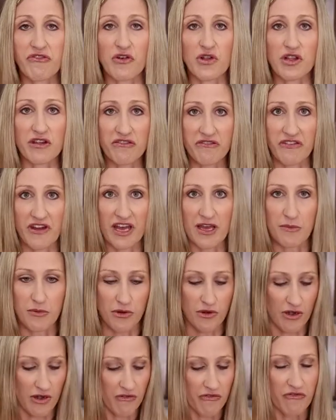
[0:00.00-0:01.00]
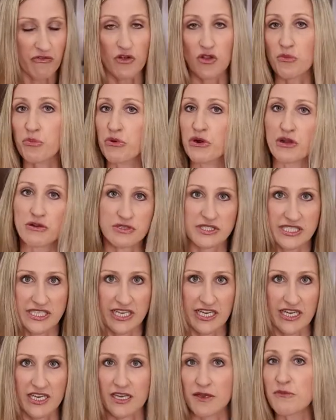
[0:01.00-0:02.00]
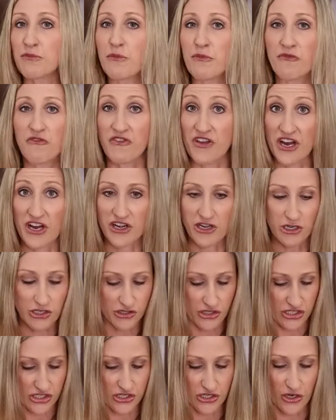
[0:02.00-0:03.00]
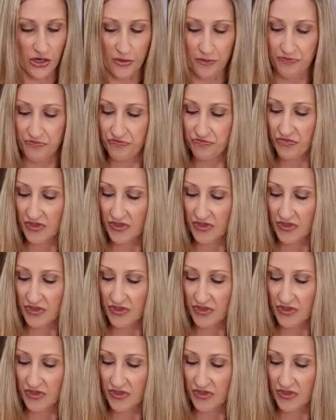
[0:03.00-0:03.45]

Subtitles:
full of fiber, full of protein, very nutritional.